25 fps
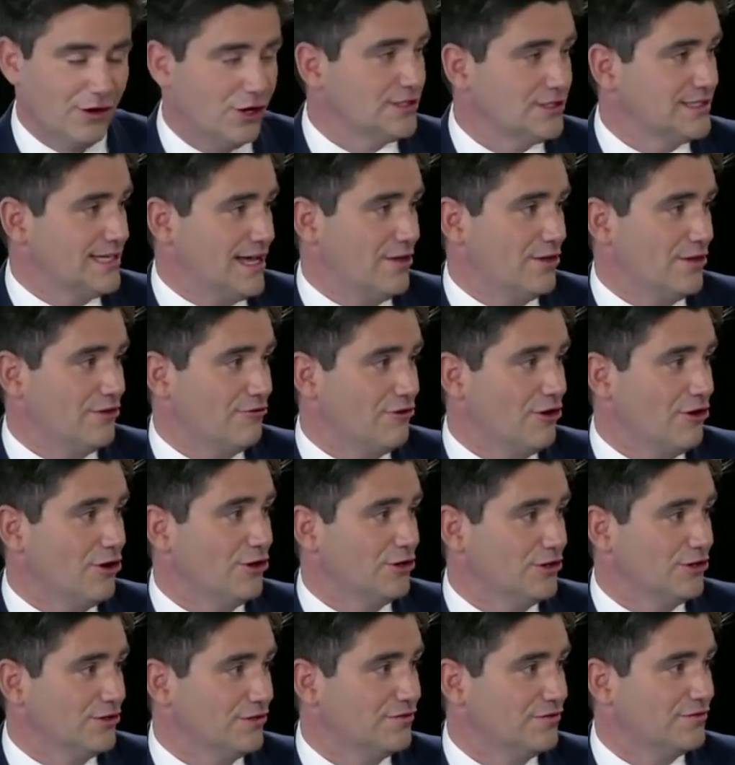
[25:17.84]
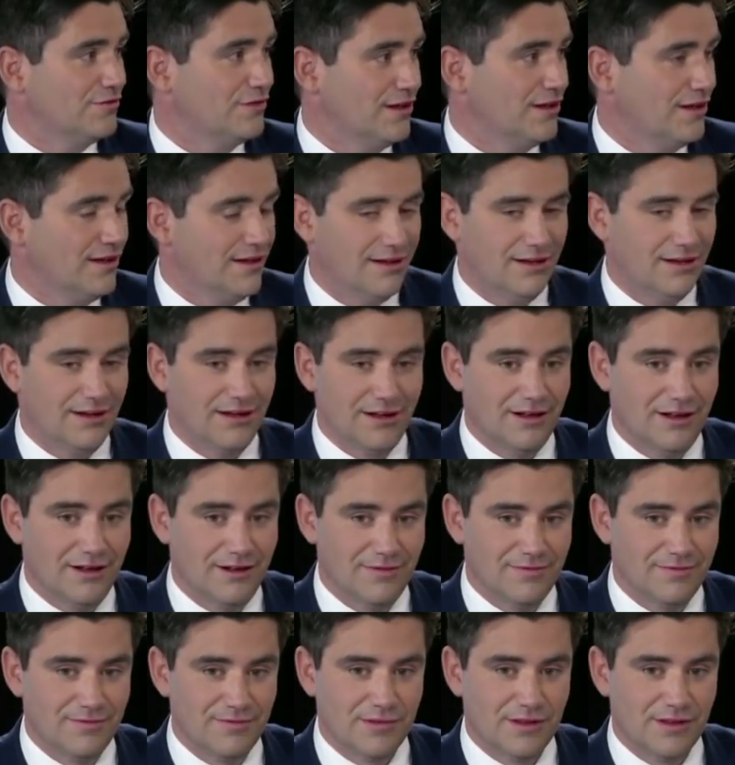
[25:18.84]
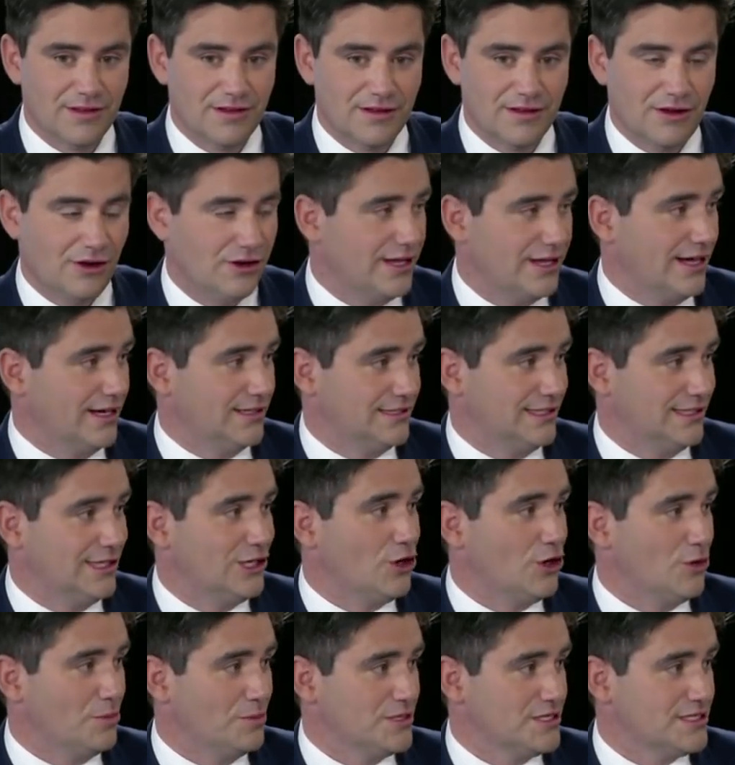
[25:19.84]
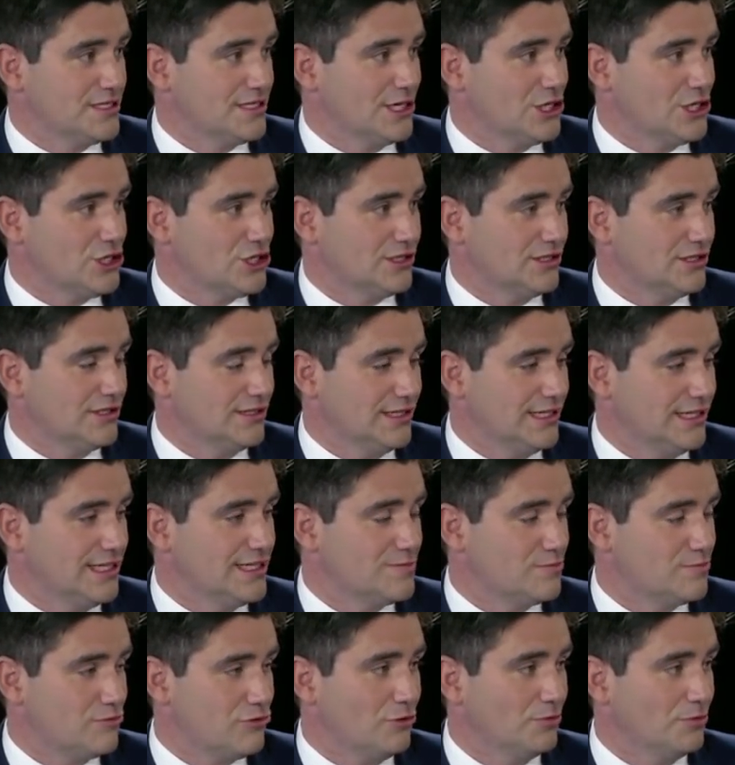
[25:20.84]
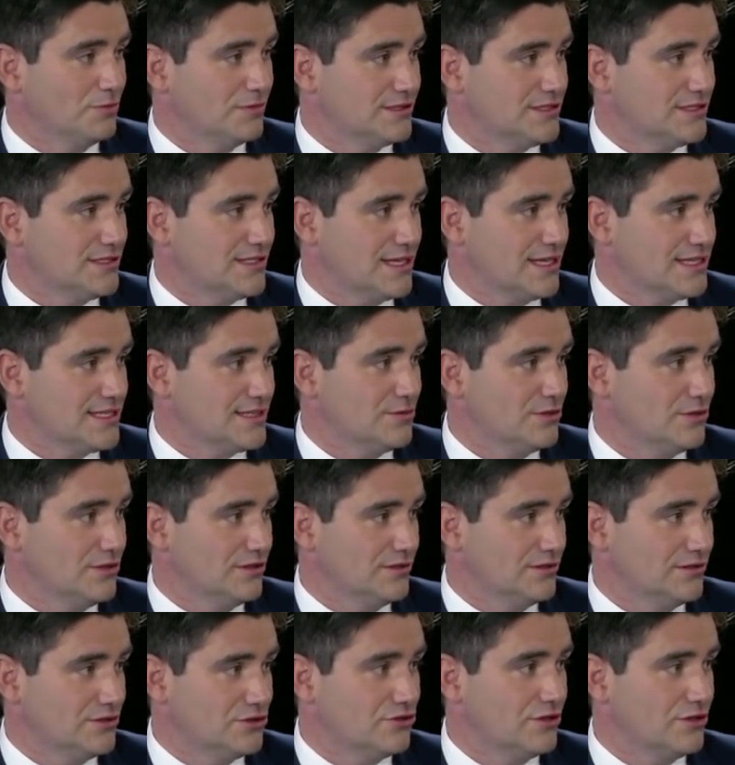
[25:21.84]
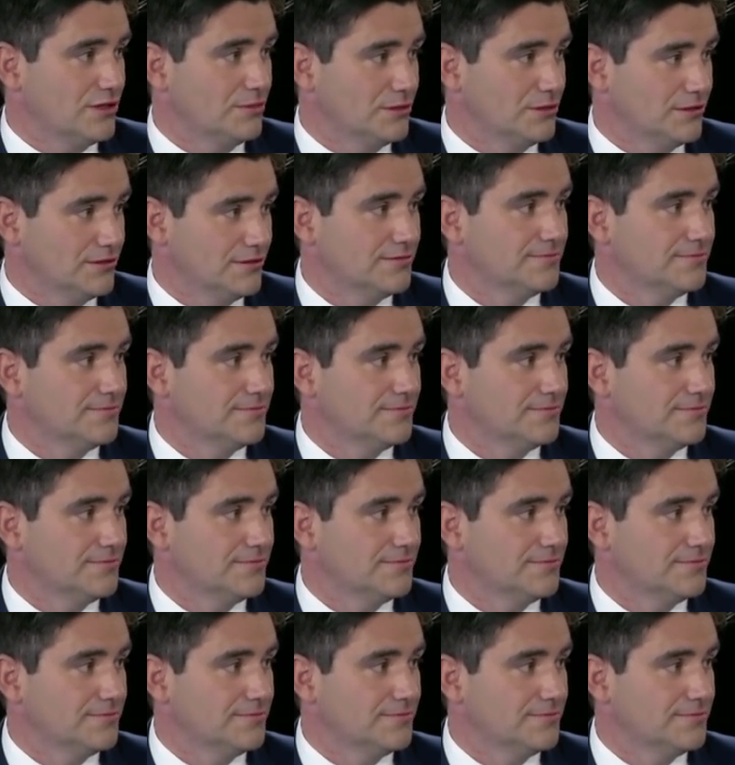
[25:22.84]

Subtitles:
down the road of cardiac decompensation and needs prompt assessment and treatment.